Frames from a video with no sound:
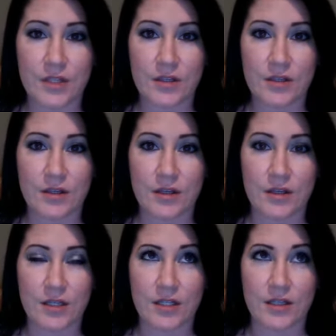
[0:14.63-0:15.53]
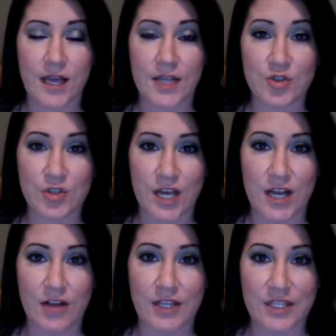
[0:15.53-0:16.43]

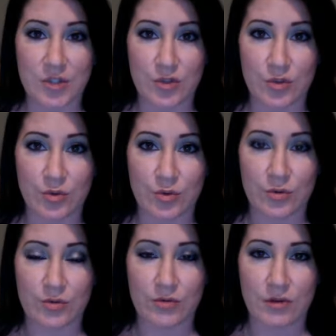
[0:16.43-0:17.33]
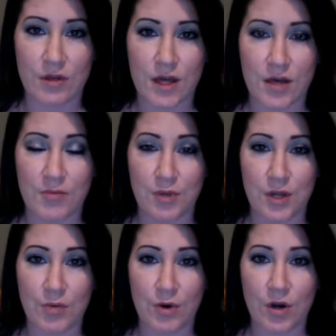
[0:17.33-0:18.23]
estradiol E2
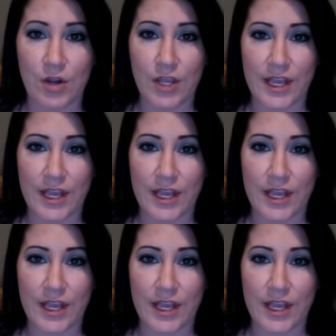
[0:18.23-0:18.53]
blood work